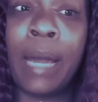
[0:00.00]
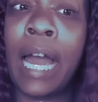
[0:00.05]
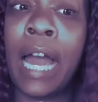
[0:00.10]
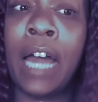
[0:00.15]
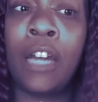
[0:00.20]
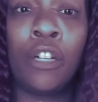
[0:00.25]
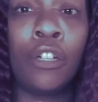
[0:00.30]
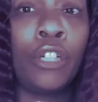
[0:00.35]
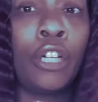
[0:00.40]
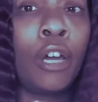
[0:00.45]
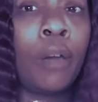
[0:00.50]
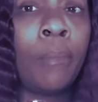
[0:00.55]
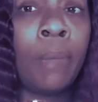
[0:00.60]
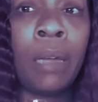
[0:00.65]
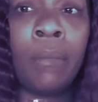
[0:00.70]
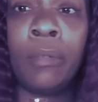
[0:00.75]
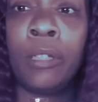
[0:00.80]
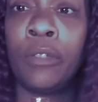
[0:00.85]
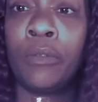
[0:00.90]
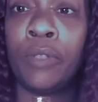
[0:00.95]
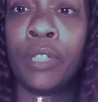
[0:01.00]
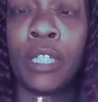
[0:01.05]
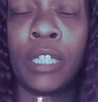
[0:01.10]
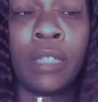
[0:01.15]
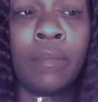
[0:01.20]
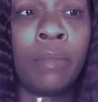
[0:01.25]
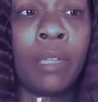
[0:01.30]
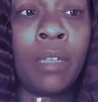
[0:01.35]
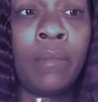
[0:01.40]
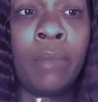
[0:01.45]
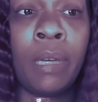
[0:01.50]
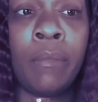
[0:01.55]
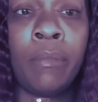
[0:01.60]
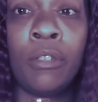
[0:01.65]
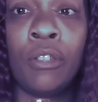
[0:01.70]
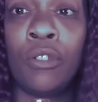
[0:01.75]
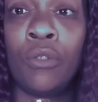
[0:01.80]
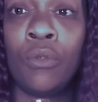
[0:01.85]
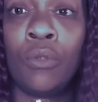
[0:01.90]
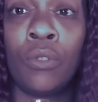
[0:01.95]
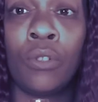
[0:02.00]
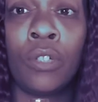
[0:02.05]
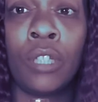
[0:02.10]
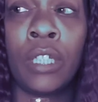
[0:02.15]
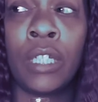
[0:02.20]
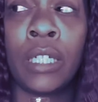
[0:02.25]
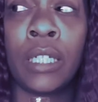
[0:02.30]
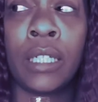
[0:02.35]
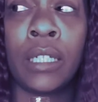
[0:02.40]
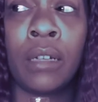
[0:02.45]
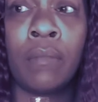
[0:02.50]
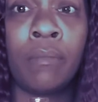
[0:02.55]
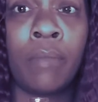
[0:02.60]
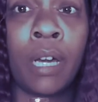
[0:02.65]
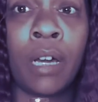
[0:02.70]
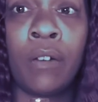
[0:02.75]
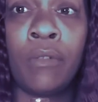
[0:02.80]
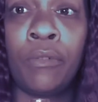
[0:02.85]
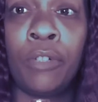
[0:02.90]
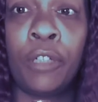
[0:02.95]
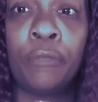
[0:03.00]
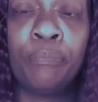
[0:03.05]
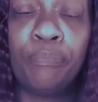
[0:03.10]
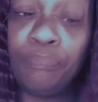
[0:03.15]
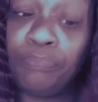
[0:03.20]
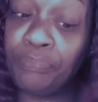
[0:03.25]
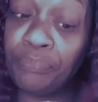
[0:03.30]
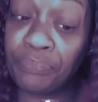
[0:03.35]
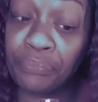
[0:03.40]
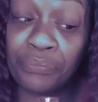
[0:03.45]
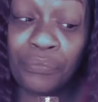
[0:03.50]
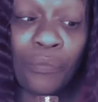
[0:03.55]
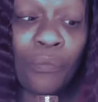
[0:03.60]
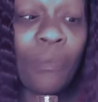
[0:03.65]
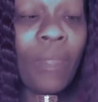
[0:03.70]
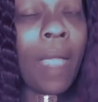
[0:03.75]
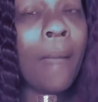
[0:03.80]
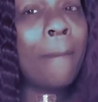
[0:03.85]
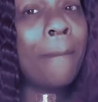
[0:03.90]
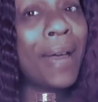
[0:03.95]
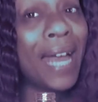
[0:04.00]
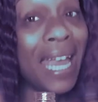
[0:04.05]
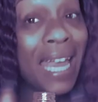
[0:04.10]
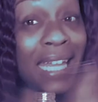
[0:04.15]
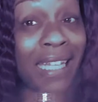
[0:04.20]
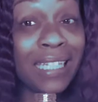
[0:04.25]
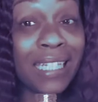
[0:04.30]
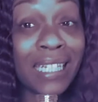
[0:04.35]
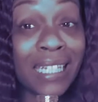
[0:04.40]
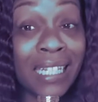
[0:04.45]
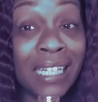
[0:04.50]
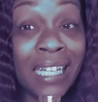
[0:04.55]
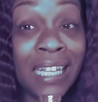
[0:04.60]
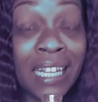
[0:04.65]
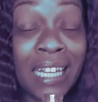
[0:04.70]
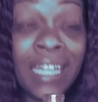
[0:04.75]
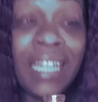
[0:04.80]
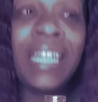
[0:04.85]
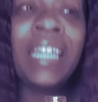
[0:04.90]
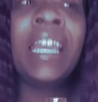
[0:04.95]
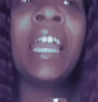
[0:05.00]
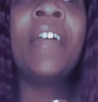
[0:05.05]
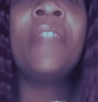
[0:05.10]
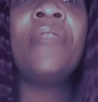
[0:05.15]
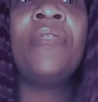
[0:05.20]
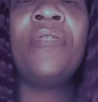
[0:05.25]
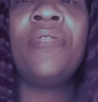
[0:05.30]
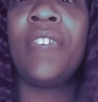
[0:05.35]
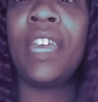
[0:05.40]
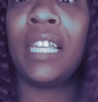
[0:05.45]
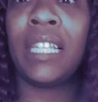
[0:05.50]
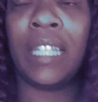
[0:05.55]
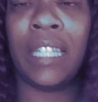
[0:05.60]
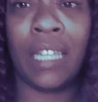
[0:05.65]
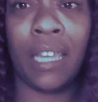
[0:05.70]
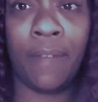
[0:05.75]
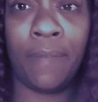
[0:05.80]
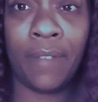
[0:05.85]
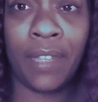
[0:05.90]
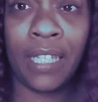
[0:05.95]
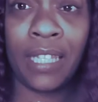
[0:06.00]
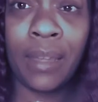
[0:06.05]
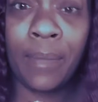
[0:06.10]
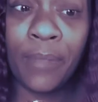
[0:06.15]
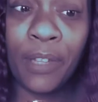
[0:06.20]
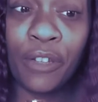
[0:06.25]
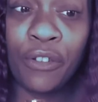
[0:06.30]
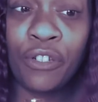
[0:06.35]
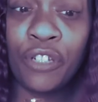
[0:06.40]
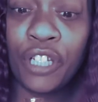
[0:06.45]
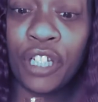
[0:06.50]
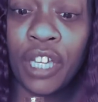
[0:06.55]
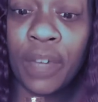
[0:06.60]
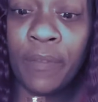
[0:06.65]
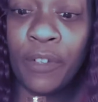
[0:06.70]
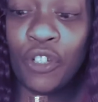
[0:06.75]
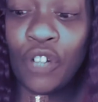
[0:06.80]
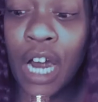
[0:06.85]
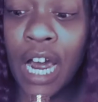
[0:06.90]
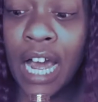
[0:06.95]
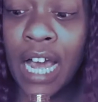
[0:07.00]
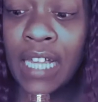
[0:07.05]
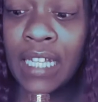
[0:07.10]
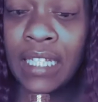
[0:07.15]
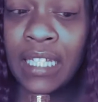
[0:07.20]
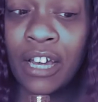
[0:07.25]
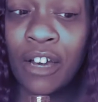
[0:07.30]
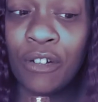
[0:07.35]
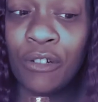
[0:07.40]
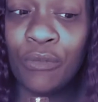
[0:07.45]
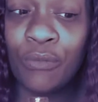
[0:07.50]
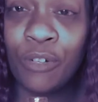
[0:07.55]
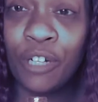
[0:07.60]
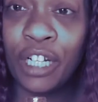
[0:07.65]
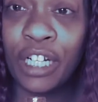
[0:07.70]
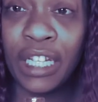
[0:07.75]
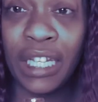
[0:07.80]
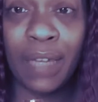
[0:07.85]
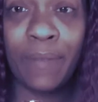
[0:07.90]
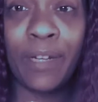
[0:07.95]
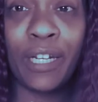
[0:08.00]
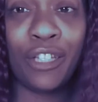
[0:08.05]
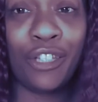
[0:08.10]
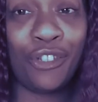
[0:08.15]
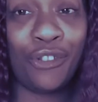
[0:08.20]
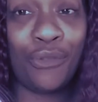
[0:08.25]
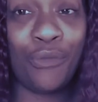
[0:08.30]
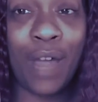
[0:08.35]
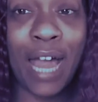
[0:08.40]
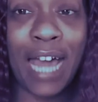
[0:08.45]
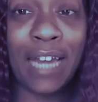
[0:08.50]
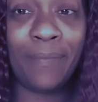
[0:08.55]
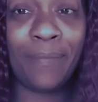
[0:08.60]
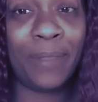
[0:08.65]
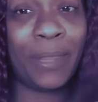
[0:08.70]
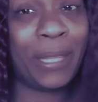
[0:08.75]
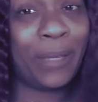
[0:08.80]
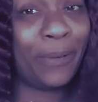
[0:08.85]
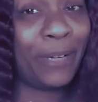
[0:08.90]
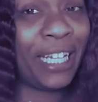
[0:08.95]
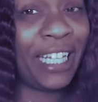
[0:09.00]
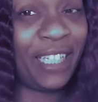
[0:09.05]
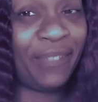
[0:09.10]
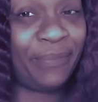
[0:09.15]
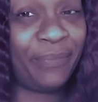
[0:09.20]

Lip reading: But I don't know. Maybe it was just me. Maybe it's too early or something. I don't know. But it's definitely something you should give a try. So we're going to give it a 2 out of 3.